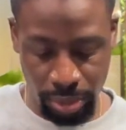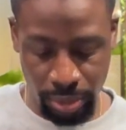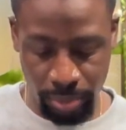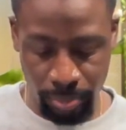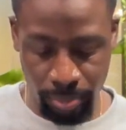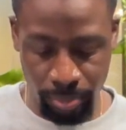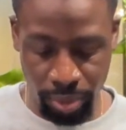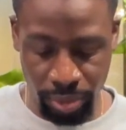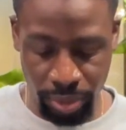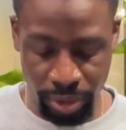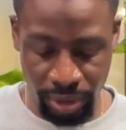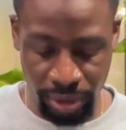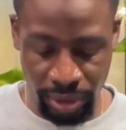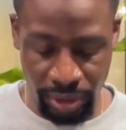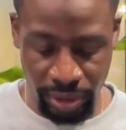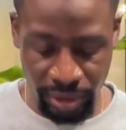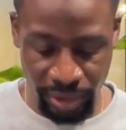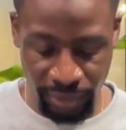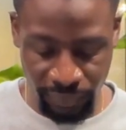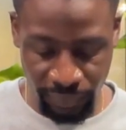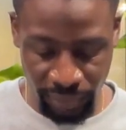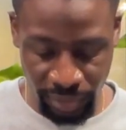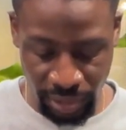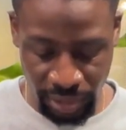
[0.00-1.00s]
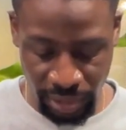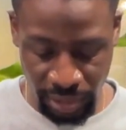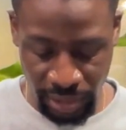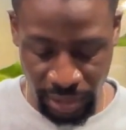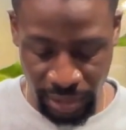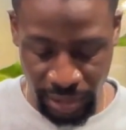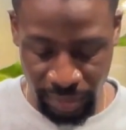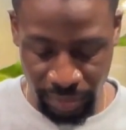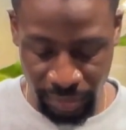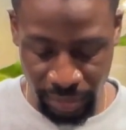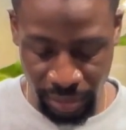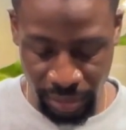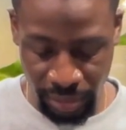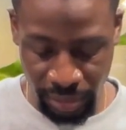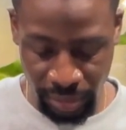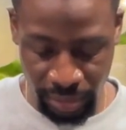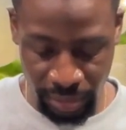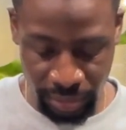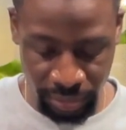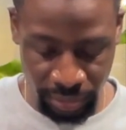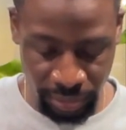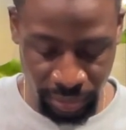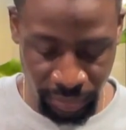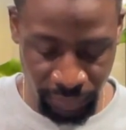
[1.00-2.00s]
Bree definitely outdid
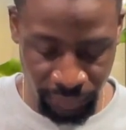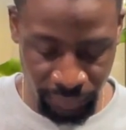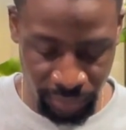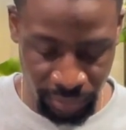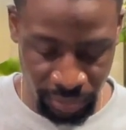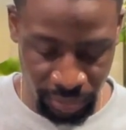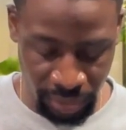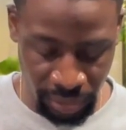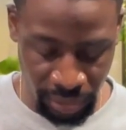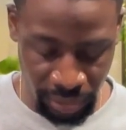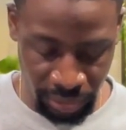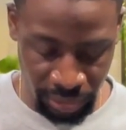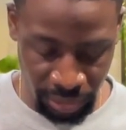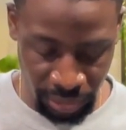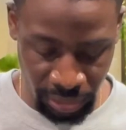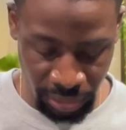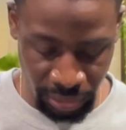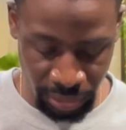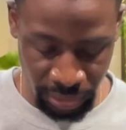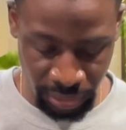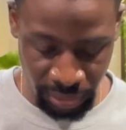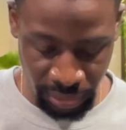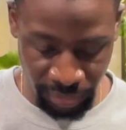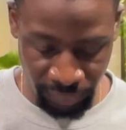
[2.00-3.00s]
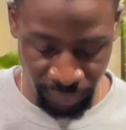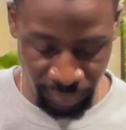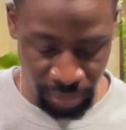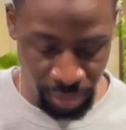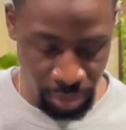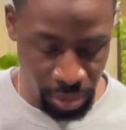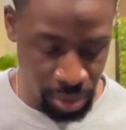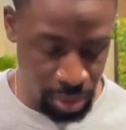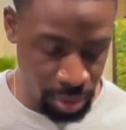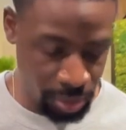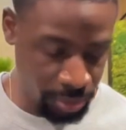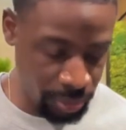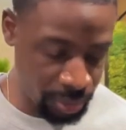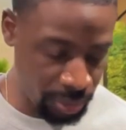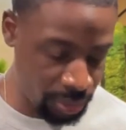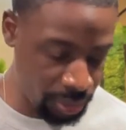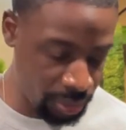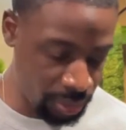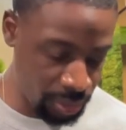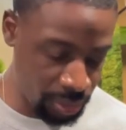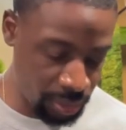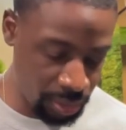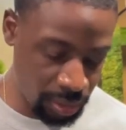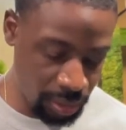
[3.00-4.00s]
herself, and like she doesn't even know it.
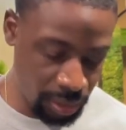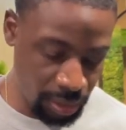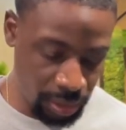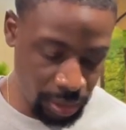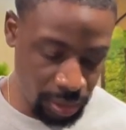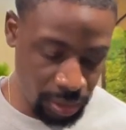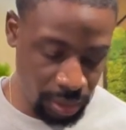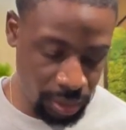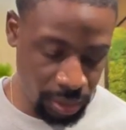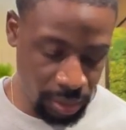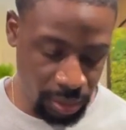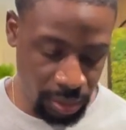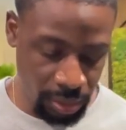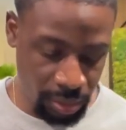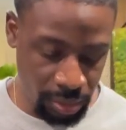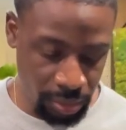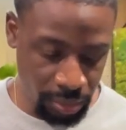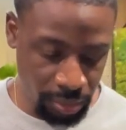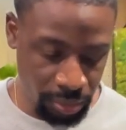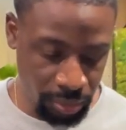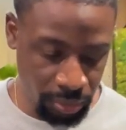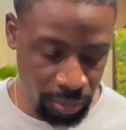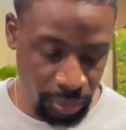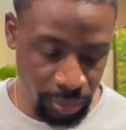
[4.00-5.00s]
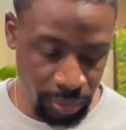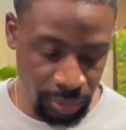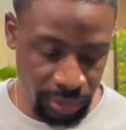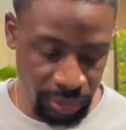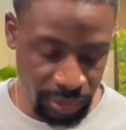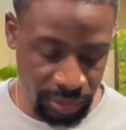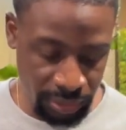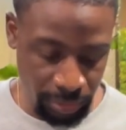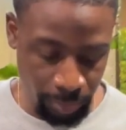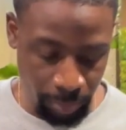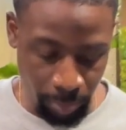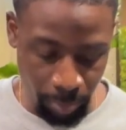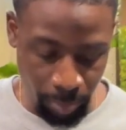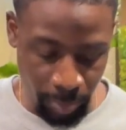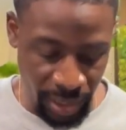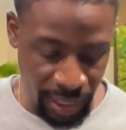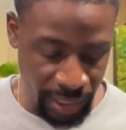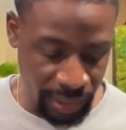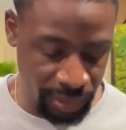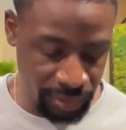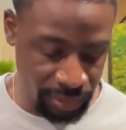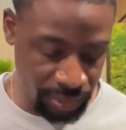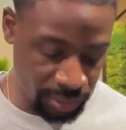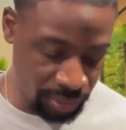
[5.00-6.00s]
You go get some
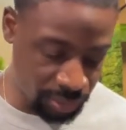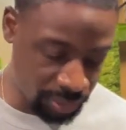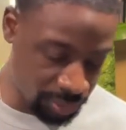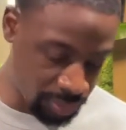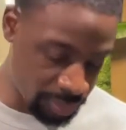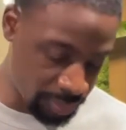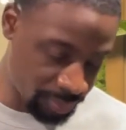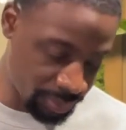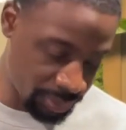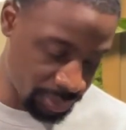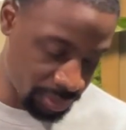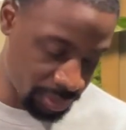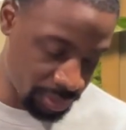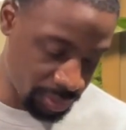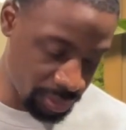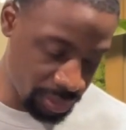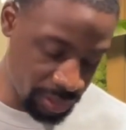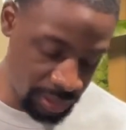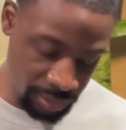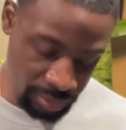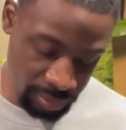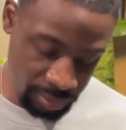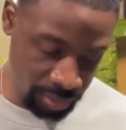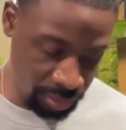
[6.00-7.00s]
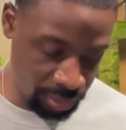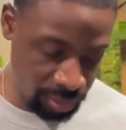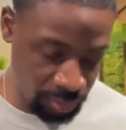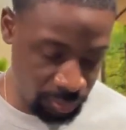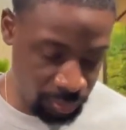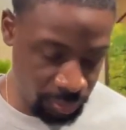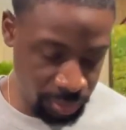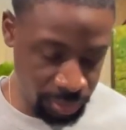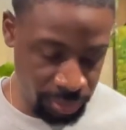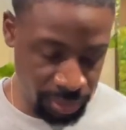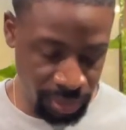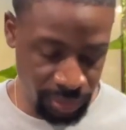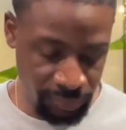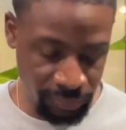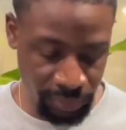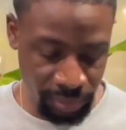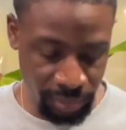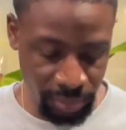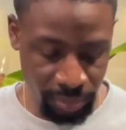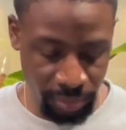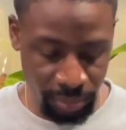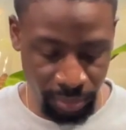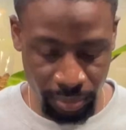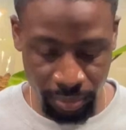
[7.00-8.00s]
packages coming to your house and you won't
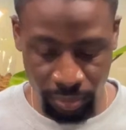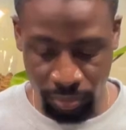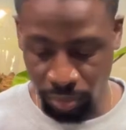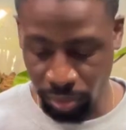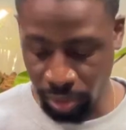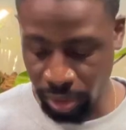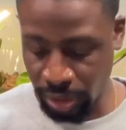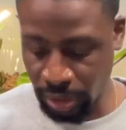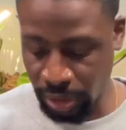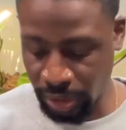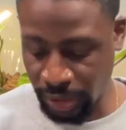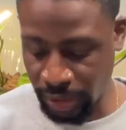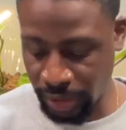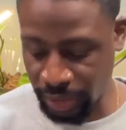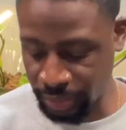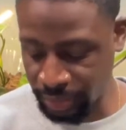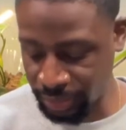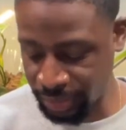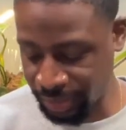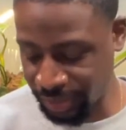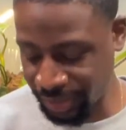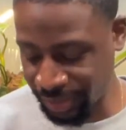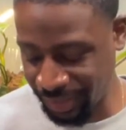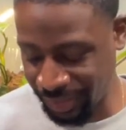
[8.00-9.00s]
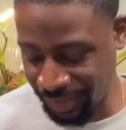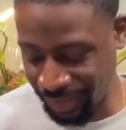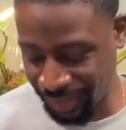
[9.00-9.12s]
even realize it.